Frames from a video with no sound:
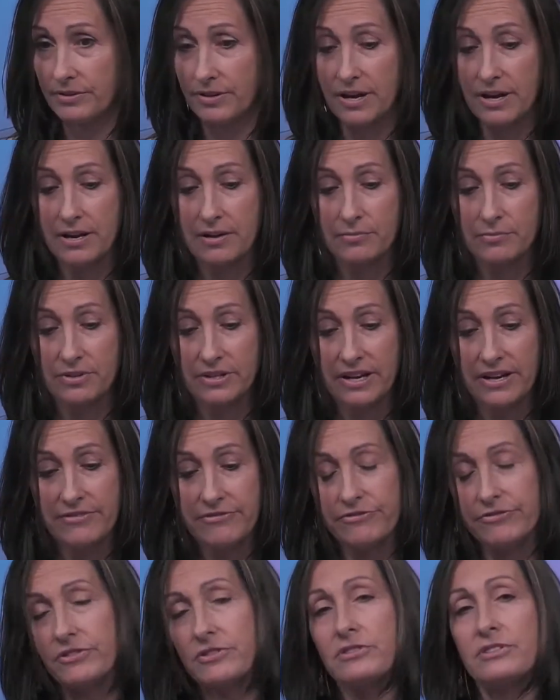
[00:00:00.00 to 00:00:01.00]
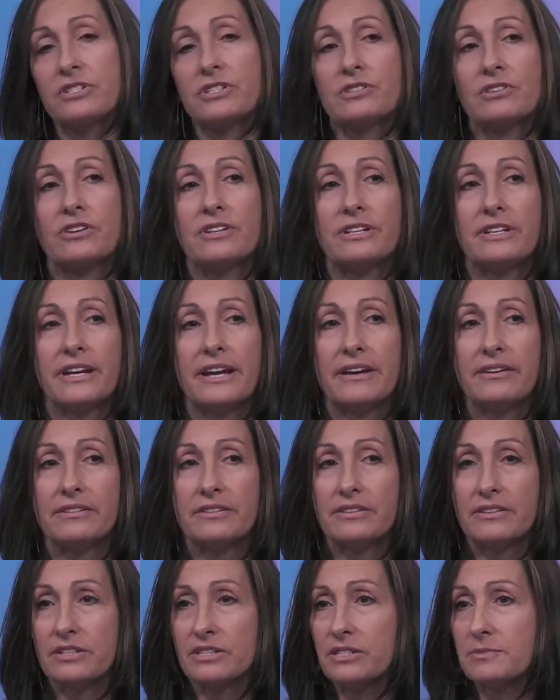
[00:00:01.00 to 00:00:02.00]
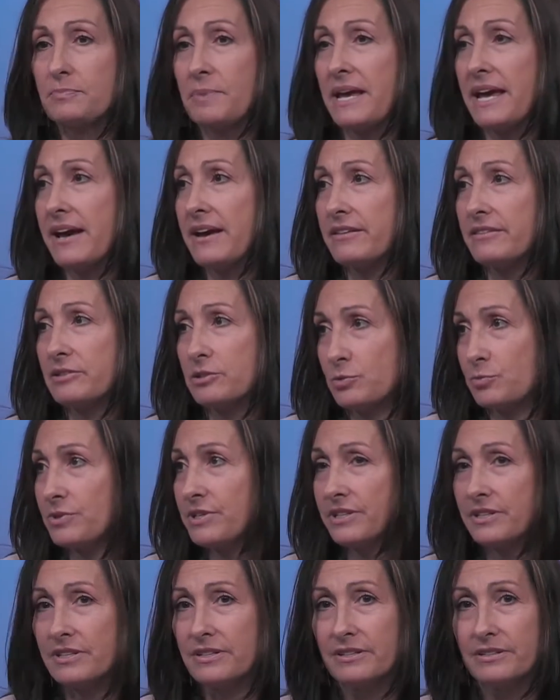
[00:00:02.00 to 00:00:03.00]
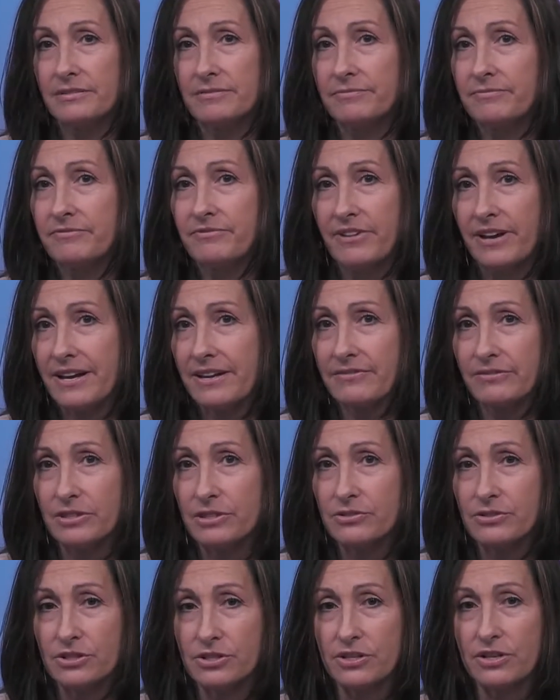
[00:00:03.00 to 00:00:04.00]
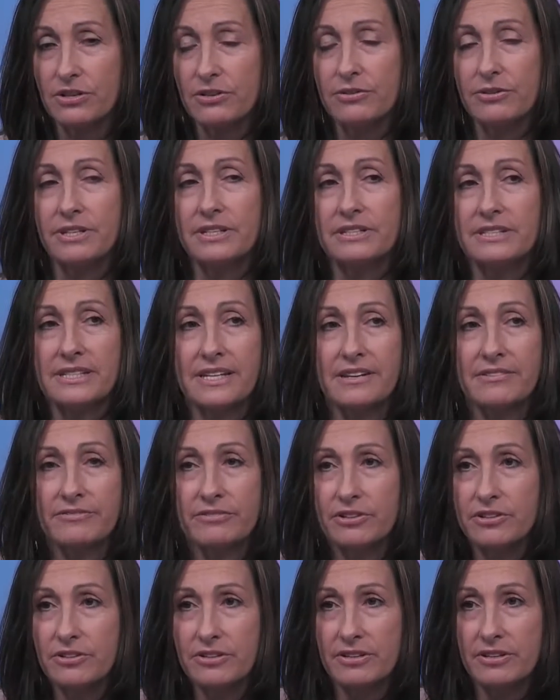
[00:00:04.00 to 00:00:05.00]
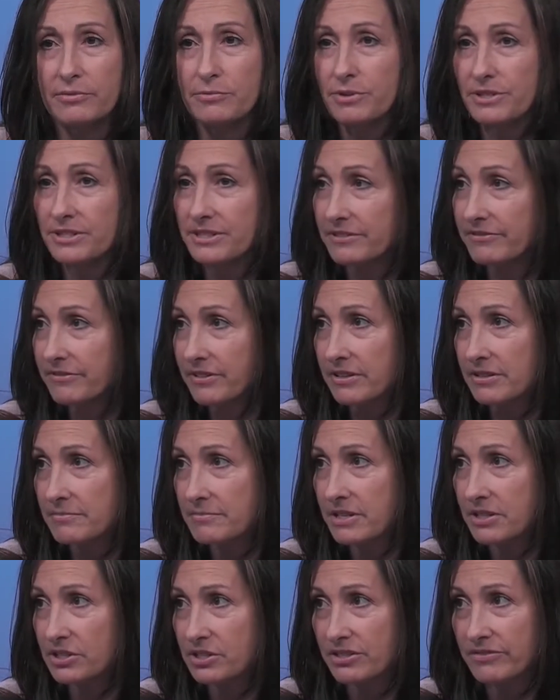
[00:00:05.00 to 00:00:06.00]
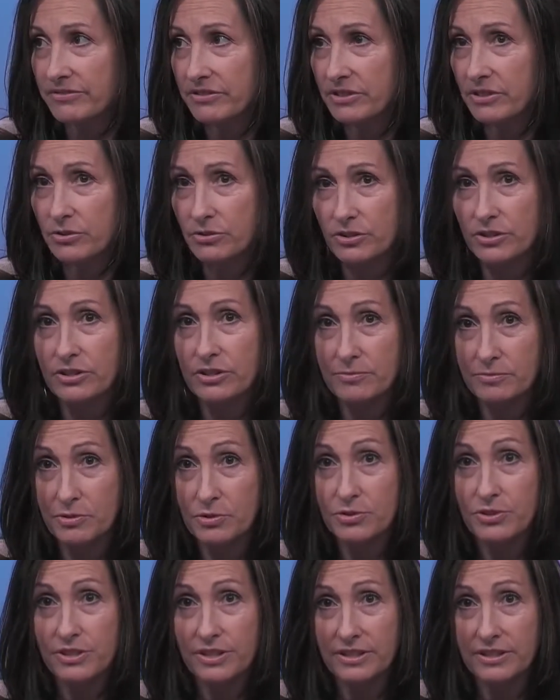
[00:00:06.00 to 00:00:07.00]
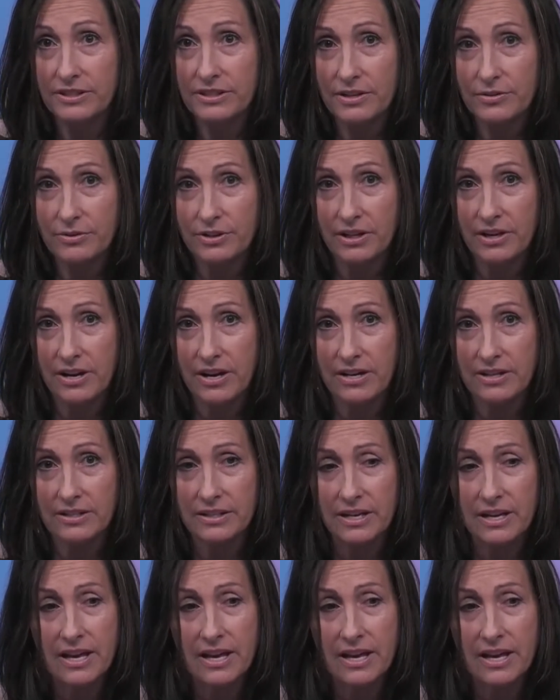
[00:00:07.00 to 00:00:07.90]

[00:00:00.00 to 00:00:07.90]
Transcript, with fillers: Um, when I first started out on this path 25 years ago in South Florida, there wasn't very much of a yoga community going on.